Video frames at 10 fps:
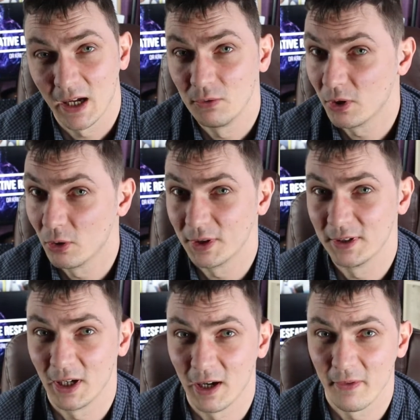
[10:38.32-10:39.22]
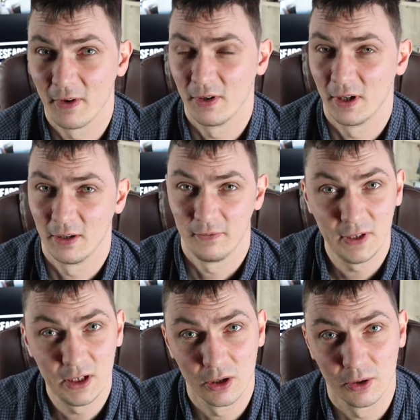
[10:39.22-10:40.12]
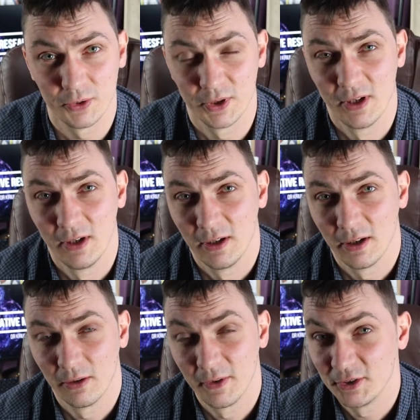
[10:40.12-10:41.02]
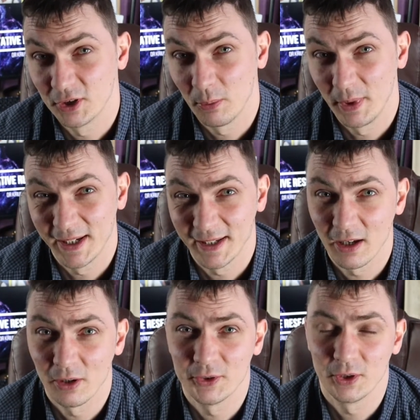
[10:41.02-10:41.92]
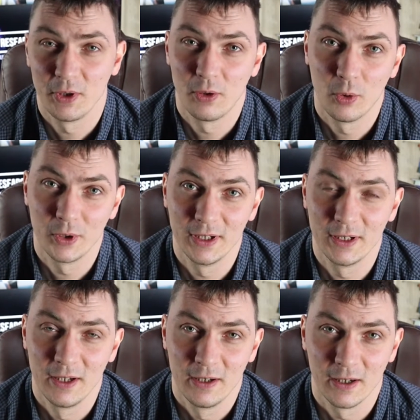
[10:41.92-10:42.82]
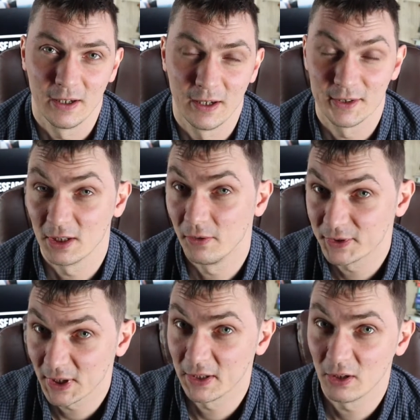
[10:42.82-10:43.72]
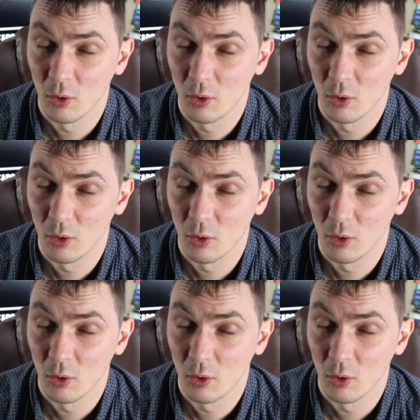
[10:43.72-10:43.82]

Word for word: I recorded other uh, videos on this topic and I also recorded uh, a self-study